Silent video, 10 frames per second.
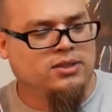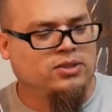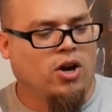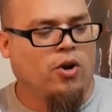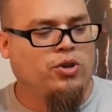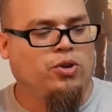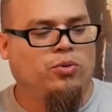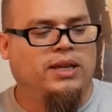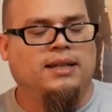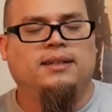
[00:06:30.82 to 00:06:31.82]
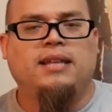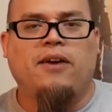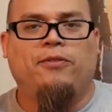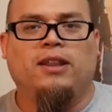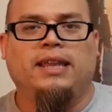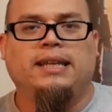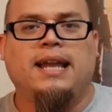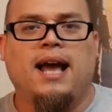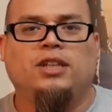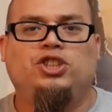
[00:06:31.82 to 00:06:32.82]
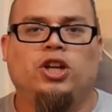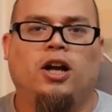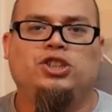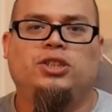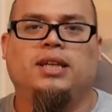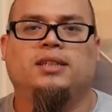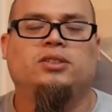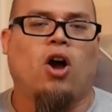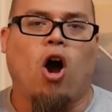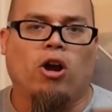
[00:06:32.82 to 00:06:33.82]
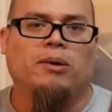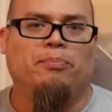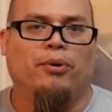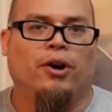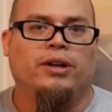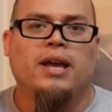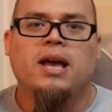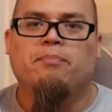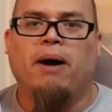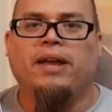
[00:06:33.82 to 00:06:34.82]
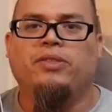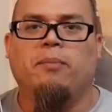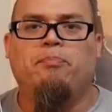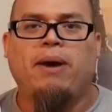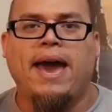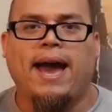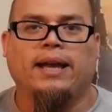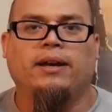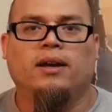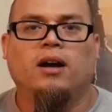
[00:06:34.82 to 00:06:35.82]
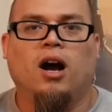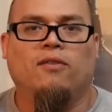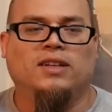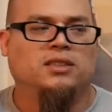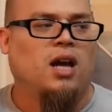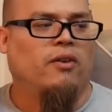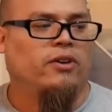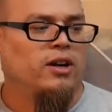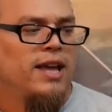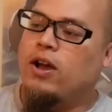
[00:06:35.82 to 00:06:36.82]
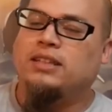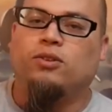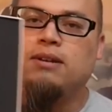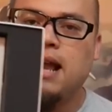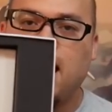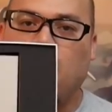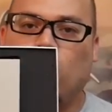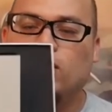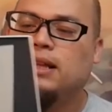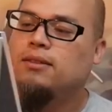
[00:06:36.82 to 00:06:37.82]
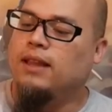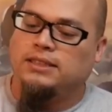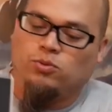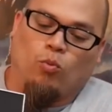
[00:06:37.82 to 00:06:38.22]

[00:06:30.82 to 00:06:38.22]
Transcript: So you can definitely not judge this art book by the back of its cover. Okay, so now, let's...